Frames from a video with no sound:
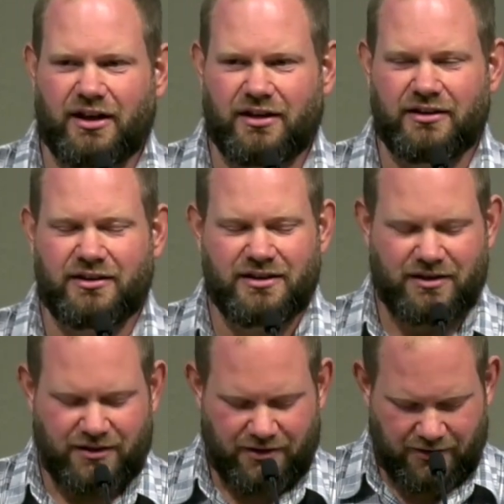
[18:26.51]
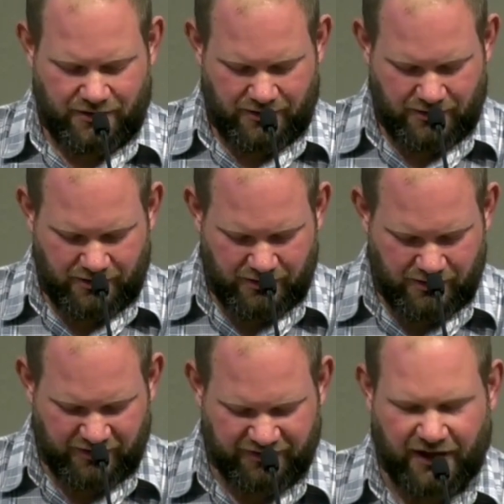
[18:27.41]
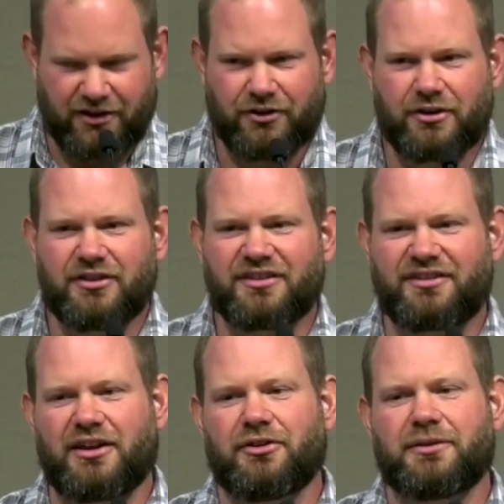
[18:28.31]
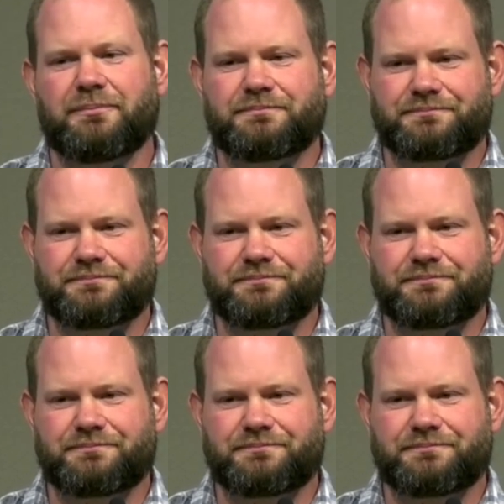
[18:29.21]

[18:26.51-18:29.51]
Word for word: uh, the secular and the sacred.